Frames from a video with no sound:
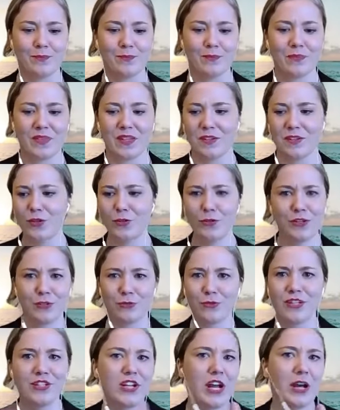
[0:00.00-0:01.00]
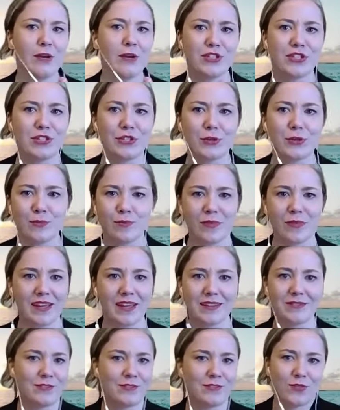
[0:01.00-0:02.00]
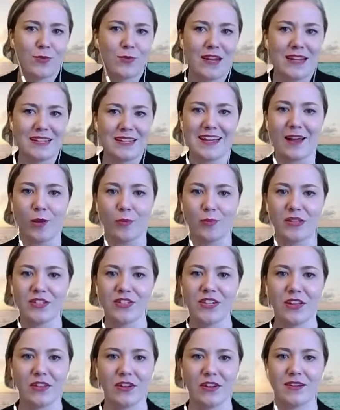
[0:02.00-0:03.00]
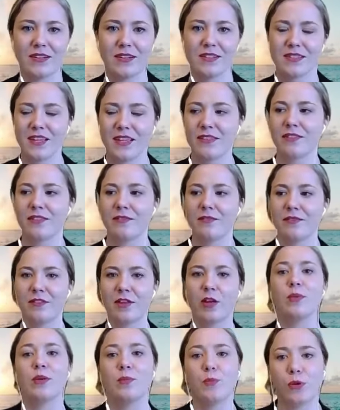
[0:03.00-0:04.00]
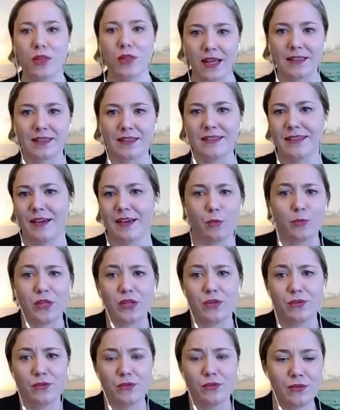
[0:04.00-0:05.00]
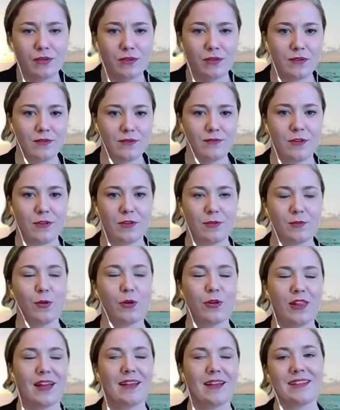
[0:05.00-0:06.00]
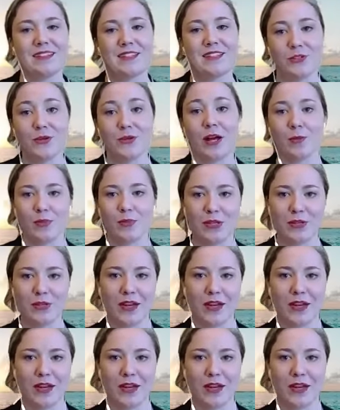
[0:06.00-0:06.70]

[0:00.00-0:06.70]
you could reach out to, like just wanting to help each other, because then they'll be more likely to help you or more likely to help you.